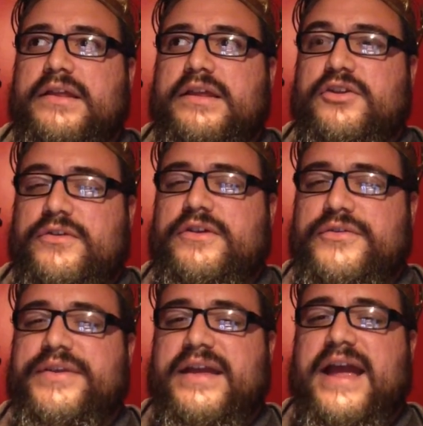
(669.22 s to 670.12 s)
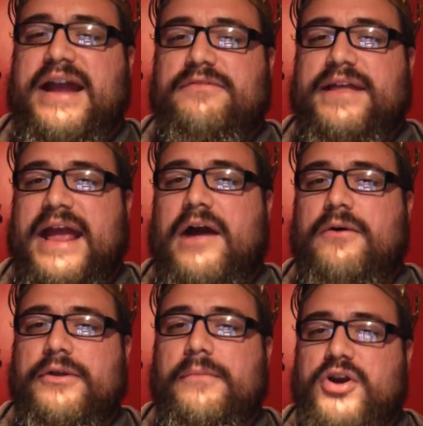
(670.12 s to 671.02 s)
you see kind of like
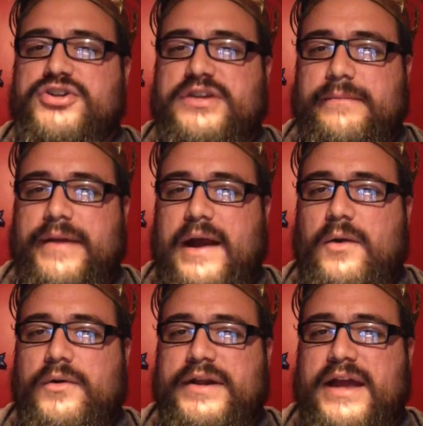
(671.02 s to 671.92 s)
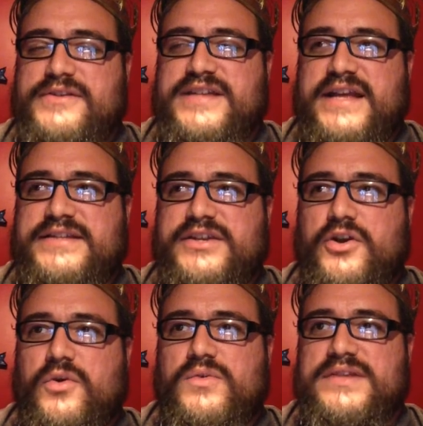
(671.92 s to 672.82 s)
how they're marshaling power, and how Sansa
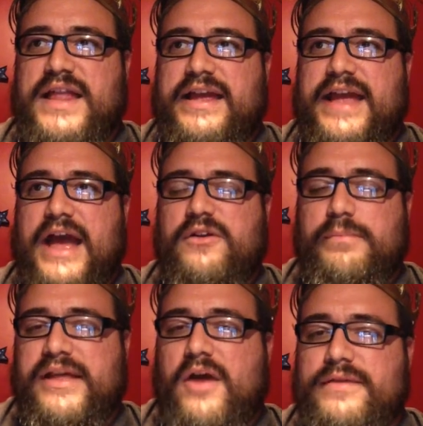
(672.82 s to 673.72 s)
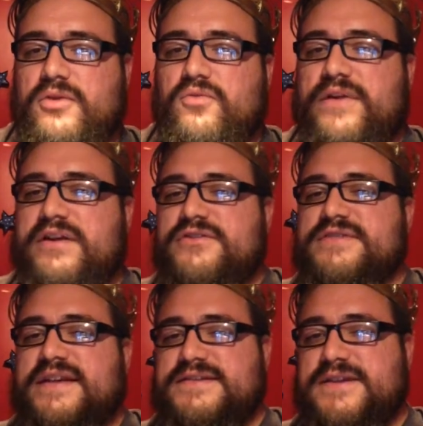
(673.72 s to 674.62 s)
knows, like, how to play off Littlefinger's,
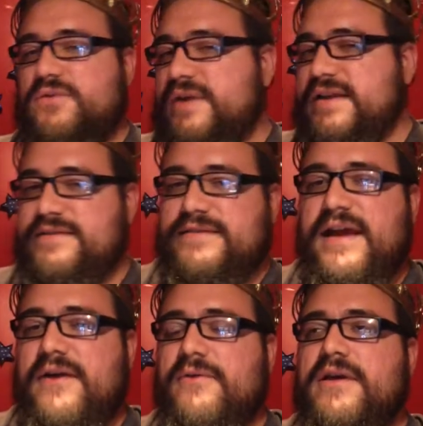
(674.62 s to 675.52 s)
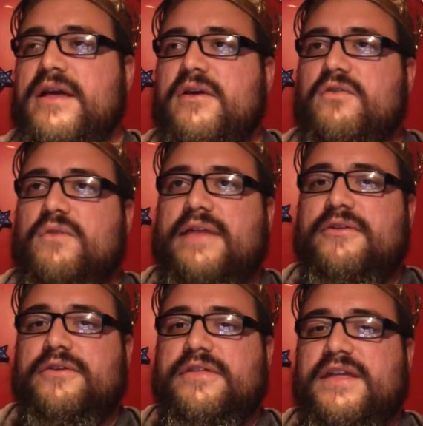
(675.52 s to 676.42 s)
like, subtle hints now,
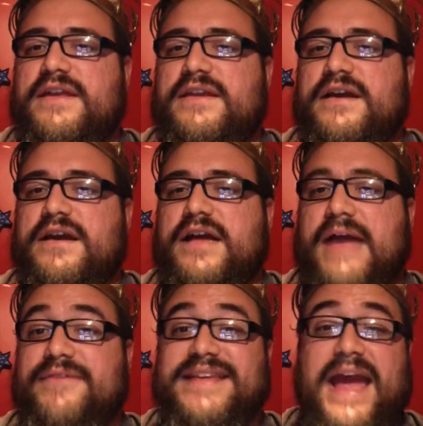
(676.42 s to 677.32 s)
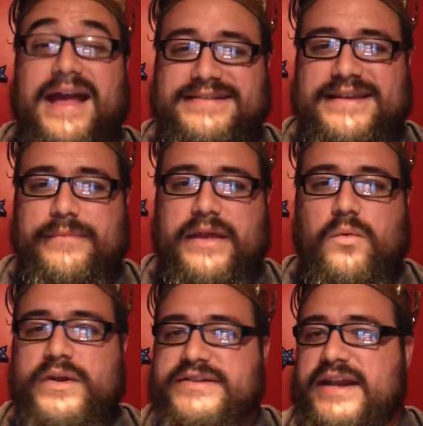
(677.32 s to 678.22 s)
rather than having to ask him, like,
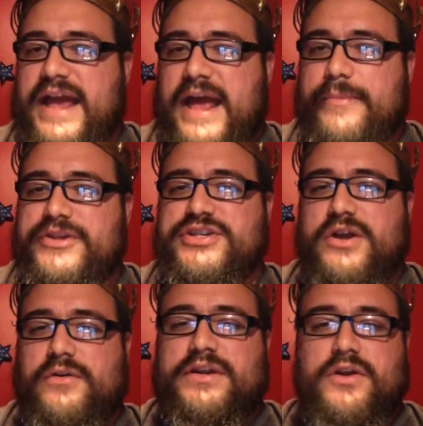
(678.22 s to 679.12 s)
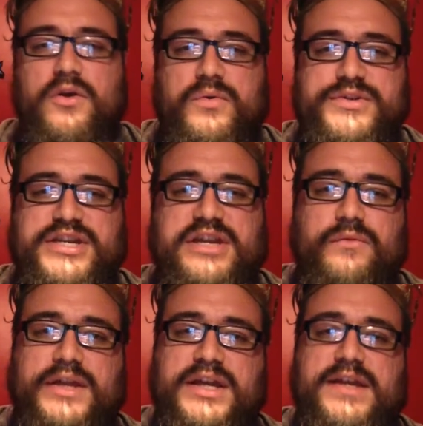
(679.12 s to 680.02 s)
what's going to happen. She already knows. She can
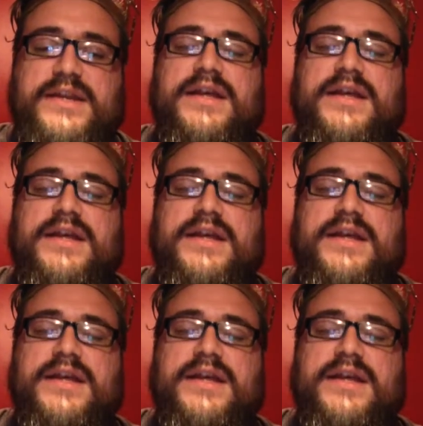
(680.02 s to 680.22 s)
read it.